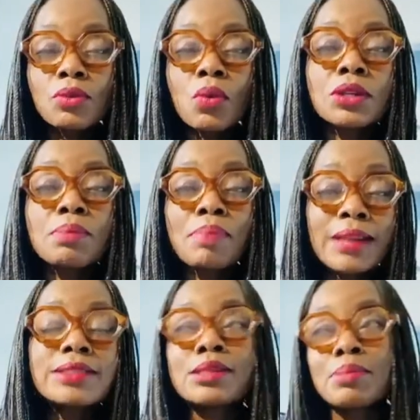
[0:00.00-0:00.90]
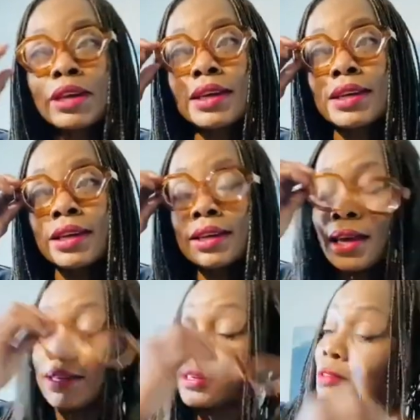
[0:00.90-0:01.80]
what he participated in, and